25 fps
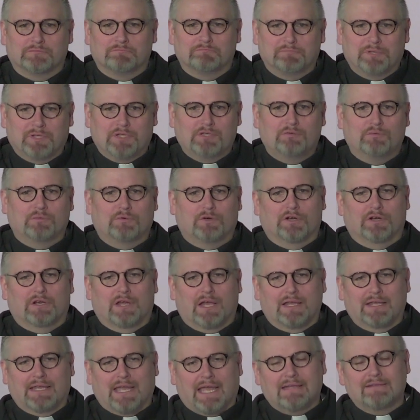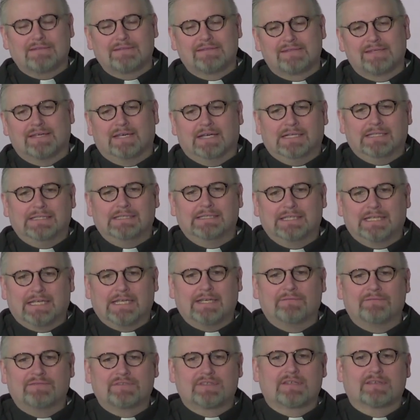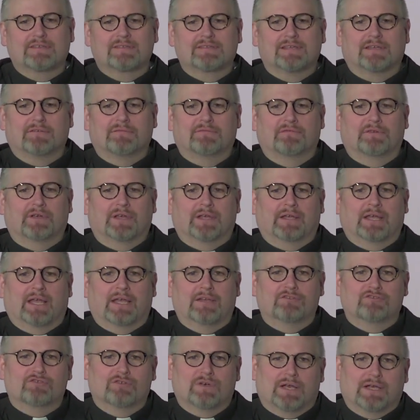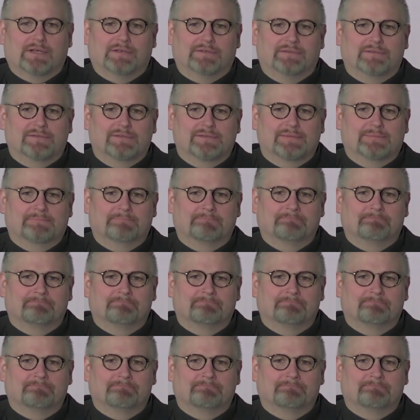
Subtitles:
bulwark against life's suffering and trials.